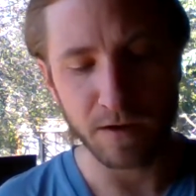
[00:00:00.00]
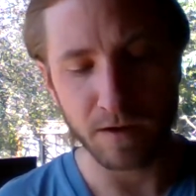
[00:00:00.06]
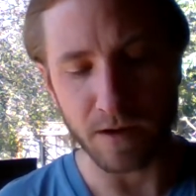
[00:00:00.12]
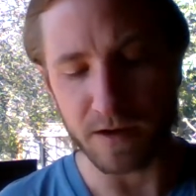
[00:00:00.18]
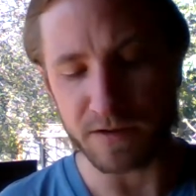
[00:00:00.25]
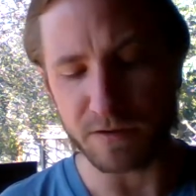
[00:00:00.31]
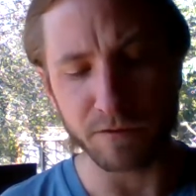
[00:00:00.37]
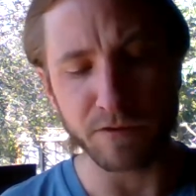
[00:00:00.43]

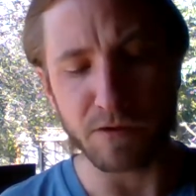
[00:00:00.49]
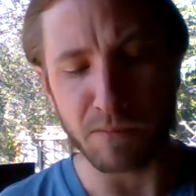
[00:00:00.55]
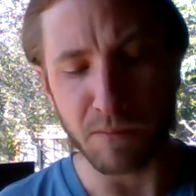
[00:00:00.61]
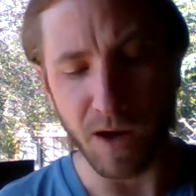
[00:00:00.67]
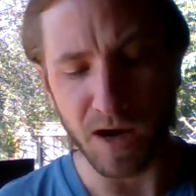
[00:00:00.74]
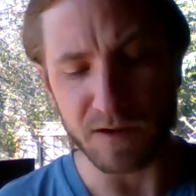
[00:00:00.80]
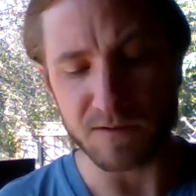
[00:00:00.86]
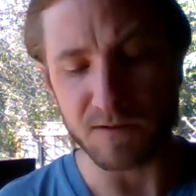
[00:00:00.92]
and if their
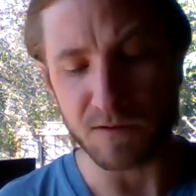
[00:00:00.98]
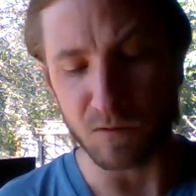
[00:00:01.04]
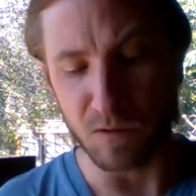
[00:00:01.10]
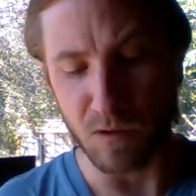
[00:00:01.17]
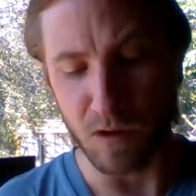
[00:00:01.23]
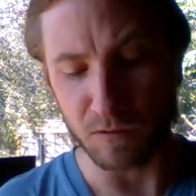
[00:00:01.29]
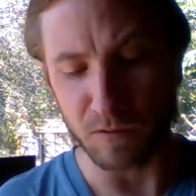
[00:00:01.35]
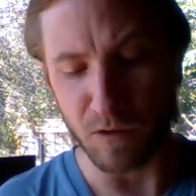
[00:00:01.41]
minds
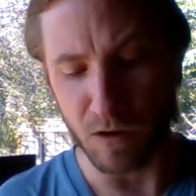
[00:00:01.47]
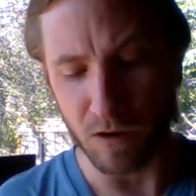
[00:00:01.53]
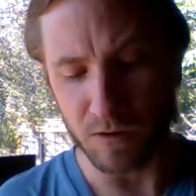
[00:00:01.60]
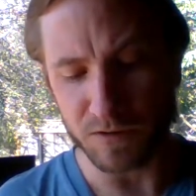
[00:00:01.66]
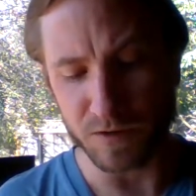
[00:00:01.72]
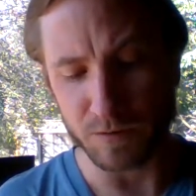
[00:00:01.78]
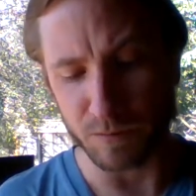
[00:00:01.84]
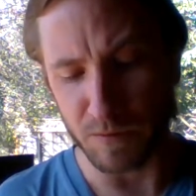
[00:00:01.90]

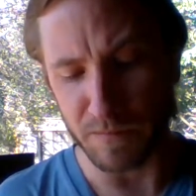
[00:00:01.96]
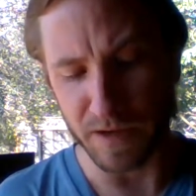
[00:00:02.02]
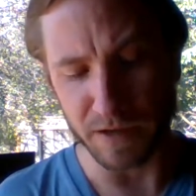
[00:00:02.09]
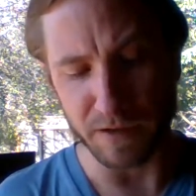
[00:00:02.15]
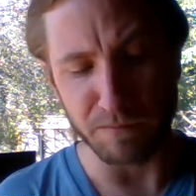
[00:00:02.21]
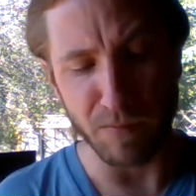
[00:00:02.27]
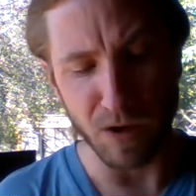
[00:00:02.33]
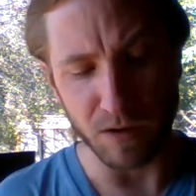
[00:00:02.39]
long to
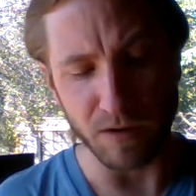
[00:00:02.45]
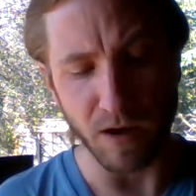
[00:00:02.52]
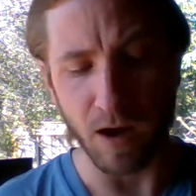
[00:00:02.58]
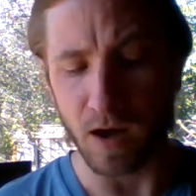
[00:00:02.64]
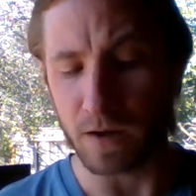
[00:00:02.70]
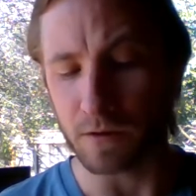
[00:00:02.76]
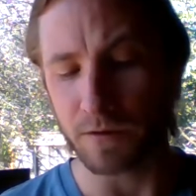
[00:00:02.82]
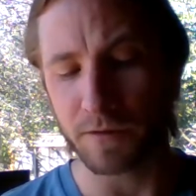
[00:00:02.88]
remain among
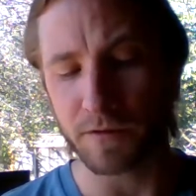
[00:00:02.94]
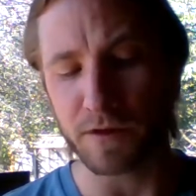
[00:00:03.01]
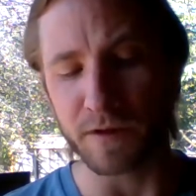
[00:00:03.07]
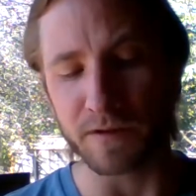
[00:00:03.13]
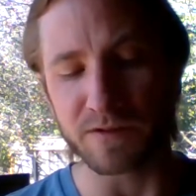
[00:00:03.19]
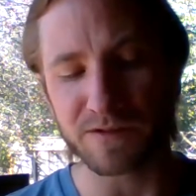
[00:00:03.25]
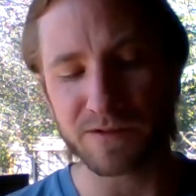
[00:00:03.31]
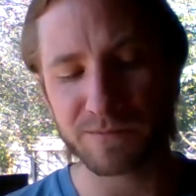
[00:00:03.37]
higher
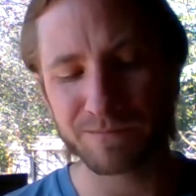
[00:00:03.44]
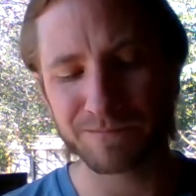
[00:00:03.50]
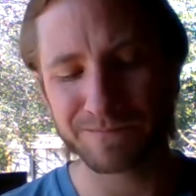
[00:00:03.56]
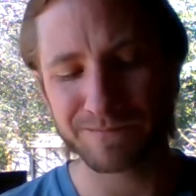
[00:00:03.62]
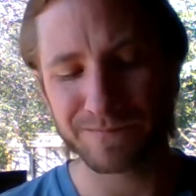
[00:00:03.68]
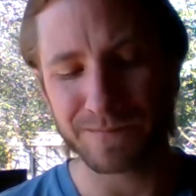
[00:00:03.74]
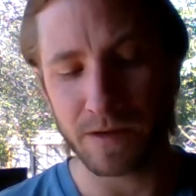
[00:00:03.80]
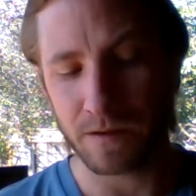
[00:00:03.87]
things.
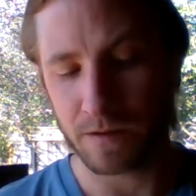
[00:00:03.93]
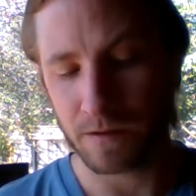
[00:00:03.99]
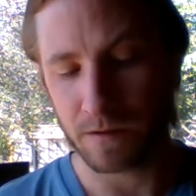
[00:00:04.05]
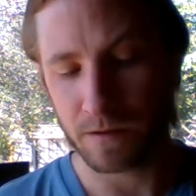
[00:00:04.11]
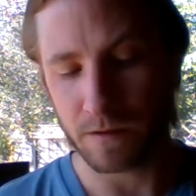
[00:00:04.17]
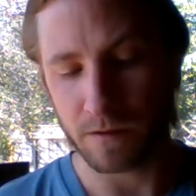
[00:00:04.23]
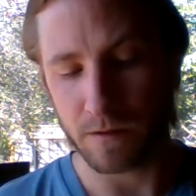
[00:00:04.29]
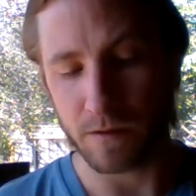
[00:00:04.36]

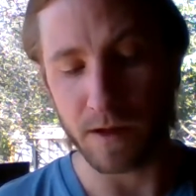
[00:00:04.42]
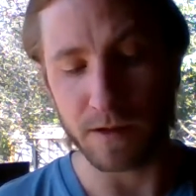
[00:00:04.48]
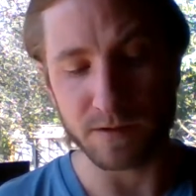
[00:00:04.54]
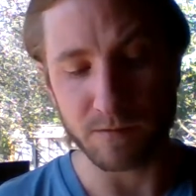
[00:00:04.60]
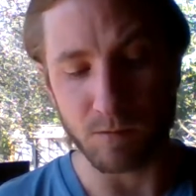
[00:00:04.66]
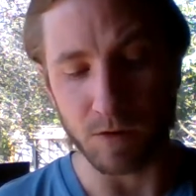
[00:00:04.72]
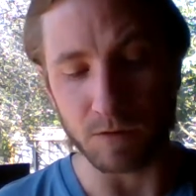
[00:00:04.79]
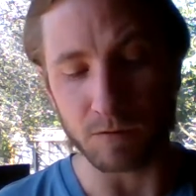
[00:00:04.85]

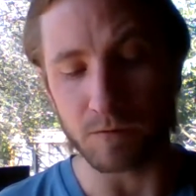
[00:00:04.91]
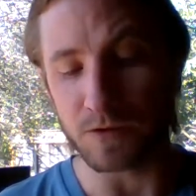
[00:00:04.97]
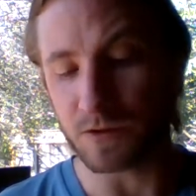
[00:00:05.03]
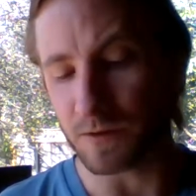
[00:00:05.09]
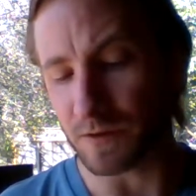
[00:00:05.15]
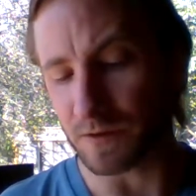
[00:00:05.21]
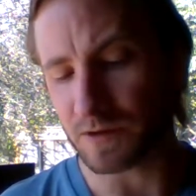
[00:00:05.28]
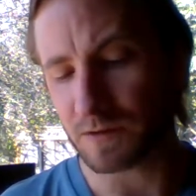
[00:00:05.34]
That's what we
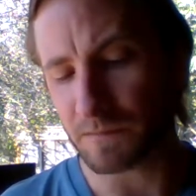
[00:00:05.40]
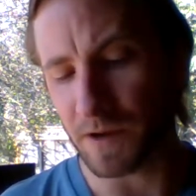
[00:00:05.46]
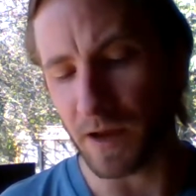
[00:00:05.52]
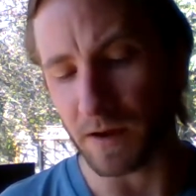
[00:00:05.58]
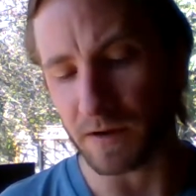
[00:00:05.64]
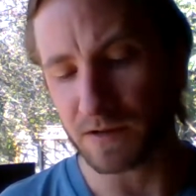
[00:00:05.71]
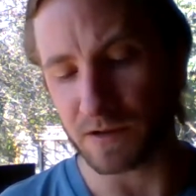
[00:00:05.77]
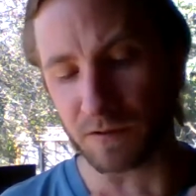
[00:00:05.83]
should
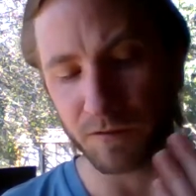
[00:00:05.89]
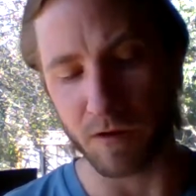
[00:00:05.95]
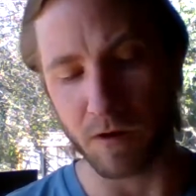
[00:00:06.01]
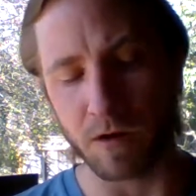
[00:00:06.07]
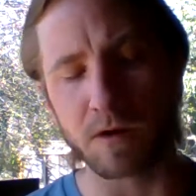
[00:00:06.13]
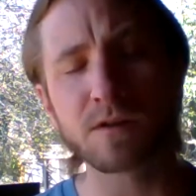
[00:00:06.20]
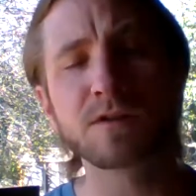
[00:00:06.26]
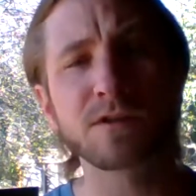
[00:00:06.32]
expect if
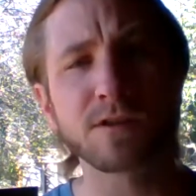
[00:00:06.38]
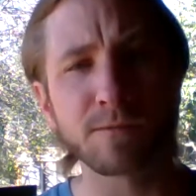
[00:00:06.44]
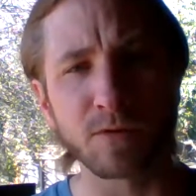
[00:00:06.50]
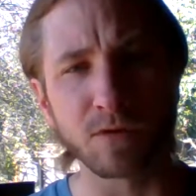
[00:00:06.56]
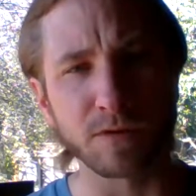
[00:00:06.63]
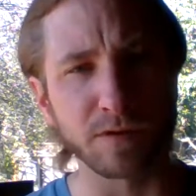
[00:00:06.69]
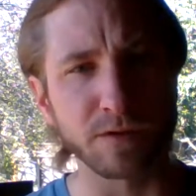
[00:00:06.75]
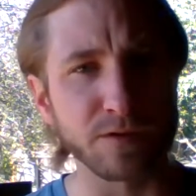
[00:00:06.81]
our
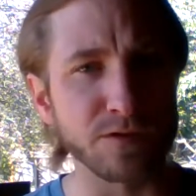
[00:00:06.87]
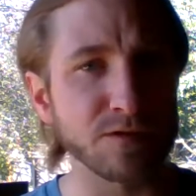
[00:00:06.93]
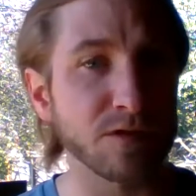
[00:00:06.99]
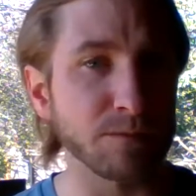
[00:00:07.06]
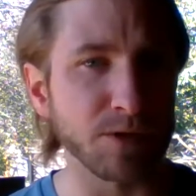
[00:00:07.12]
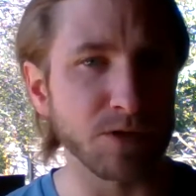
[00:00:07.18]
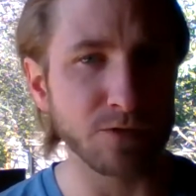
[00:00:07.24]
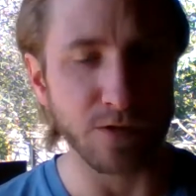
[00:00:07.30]
simile is
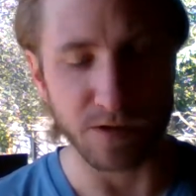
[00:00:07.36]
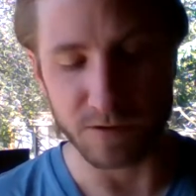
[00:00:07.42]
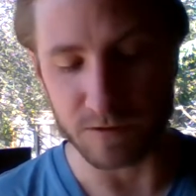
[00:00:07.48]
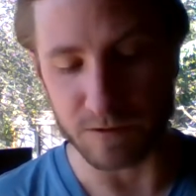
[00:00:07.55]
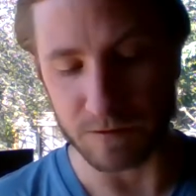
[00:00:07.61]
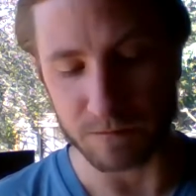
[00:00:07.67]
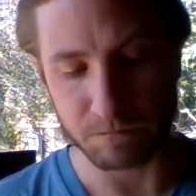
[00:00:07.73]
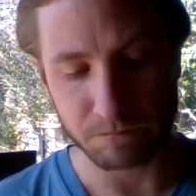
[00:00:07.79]
to be
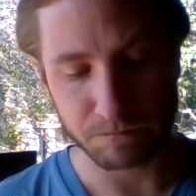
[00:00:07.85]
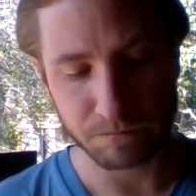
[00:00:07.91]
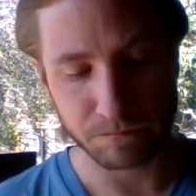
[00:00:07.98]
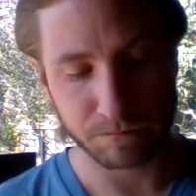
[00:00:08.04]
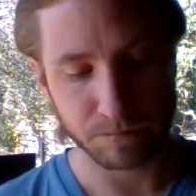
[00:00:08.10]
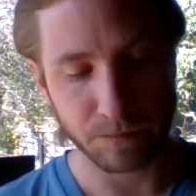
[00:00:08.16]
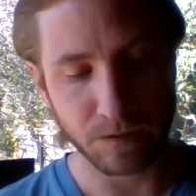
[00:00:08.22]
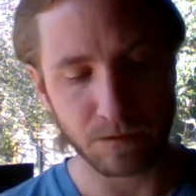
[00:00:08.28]
trusted.
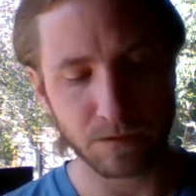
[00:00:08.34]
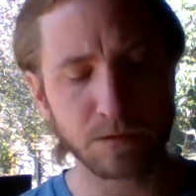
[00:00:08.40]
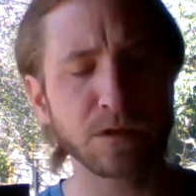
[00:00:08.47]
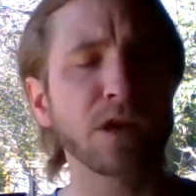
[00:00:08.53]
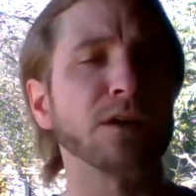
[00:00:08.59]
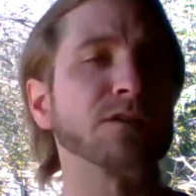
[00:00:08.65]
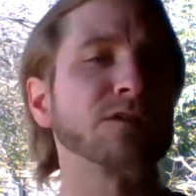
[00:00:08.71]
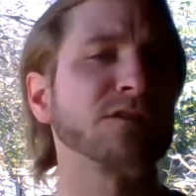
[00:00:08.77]

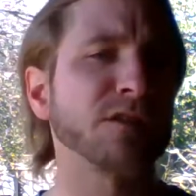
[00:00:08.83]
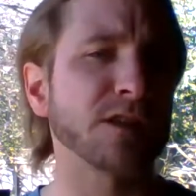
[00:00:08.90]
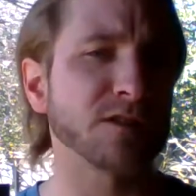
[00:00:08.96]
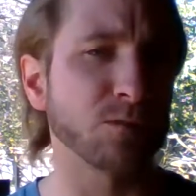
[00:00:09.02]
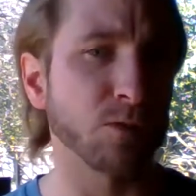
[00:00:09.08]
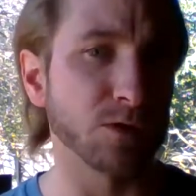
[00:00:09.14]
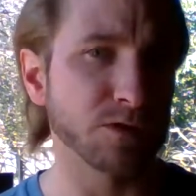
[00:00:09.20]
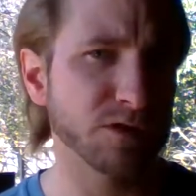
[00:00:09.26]
Yes,
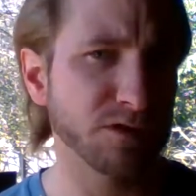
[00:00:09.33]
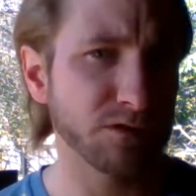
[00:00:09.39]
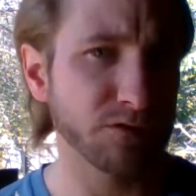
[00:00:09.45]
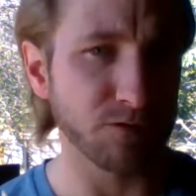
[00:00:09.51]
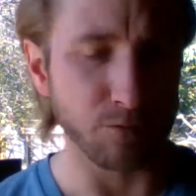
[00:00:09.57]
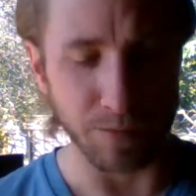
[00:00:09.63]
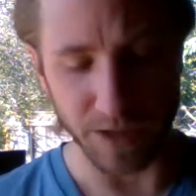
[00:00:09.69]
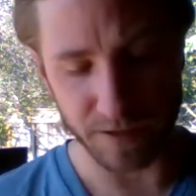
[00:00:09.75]
that's what's
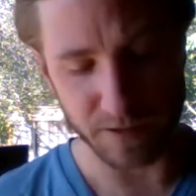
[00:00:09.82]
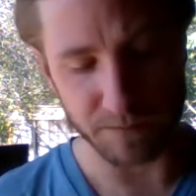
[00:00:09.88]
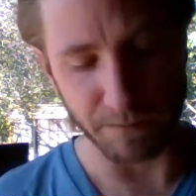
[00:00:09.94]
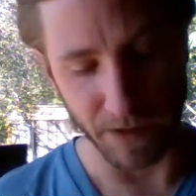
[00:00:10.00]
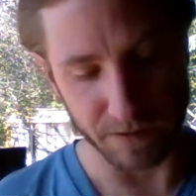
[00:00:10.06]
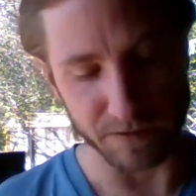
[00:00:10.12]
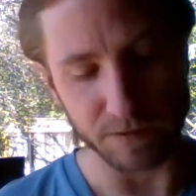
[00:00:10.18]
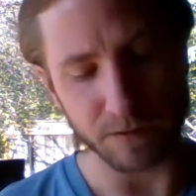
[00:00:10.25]
to be
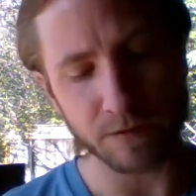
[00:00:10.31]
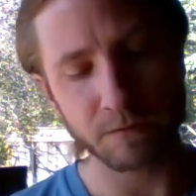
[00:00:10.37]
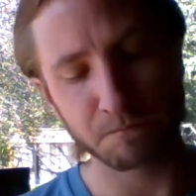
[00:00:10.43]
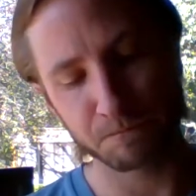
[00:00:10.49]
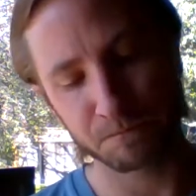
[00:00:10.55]
expected.